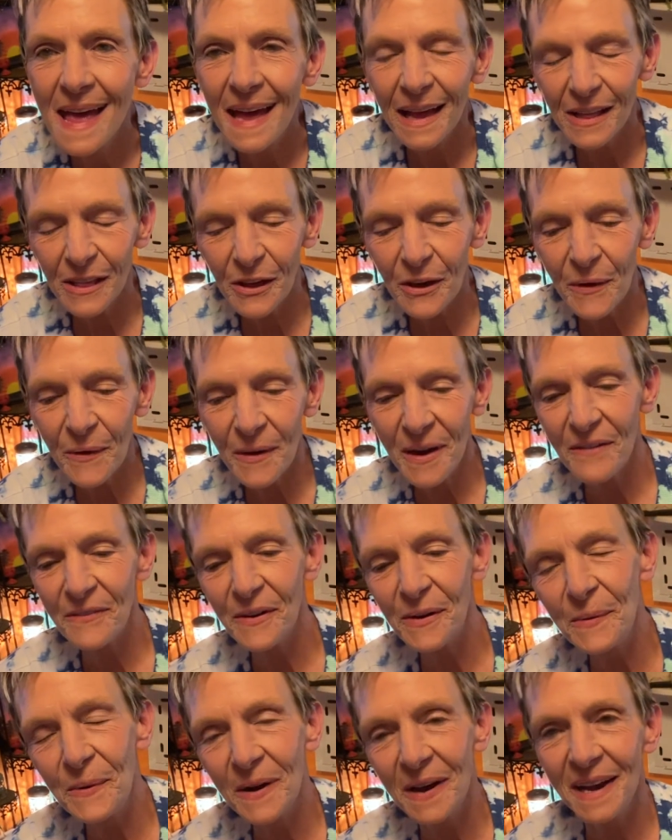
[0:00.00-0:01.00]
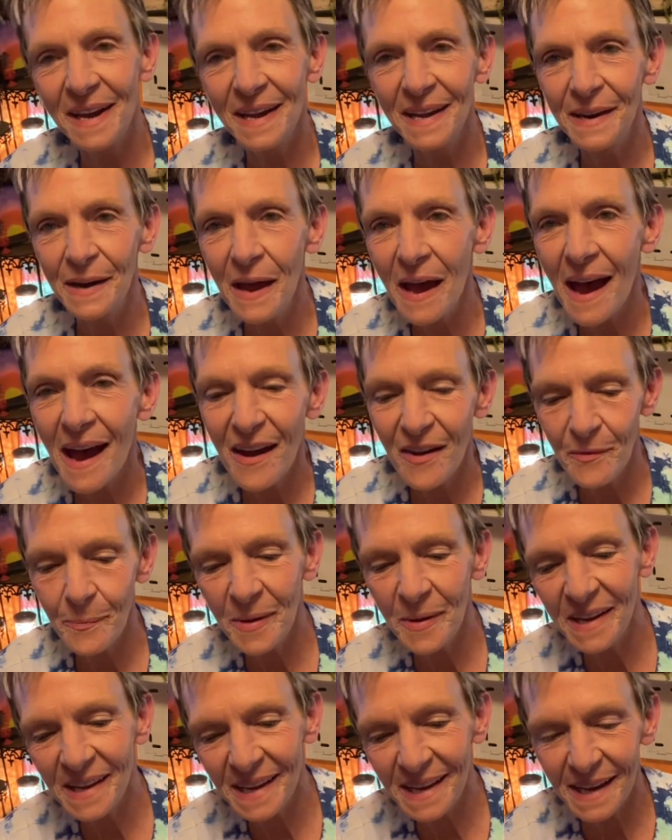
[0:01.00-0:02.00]
Hello everyone. I've
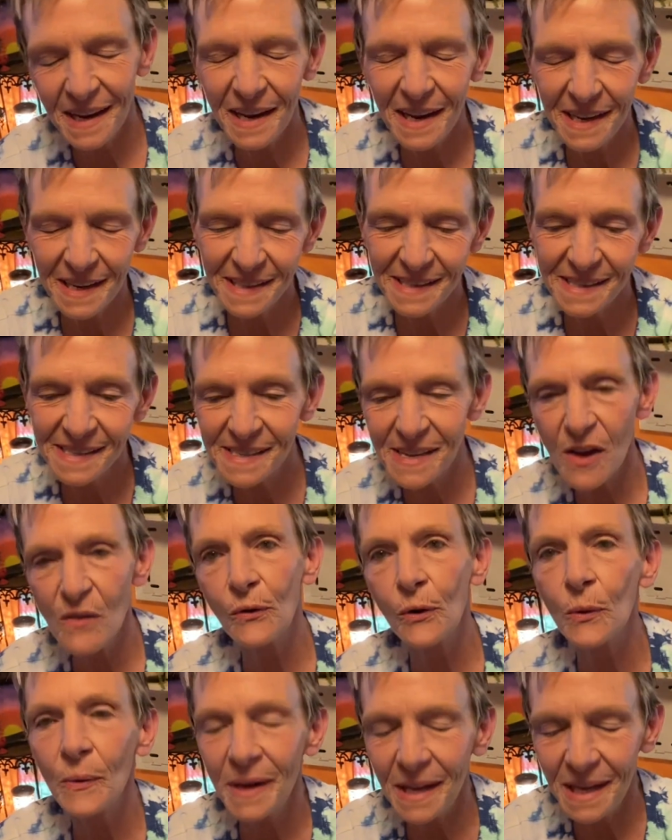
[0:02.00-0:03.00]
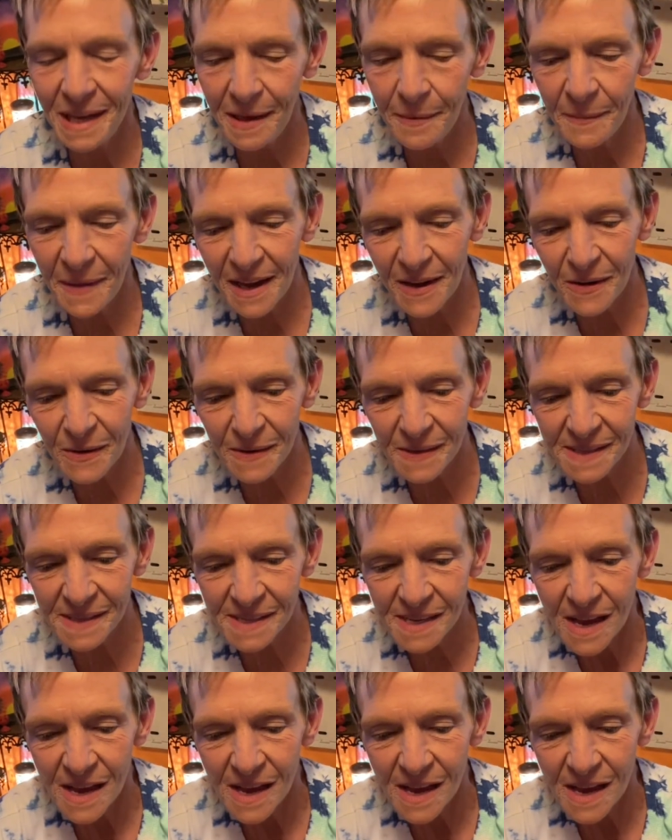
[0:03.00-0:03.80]
been getting several emails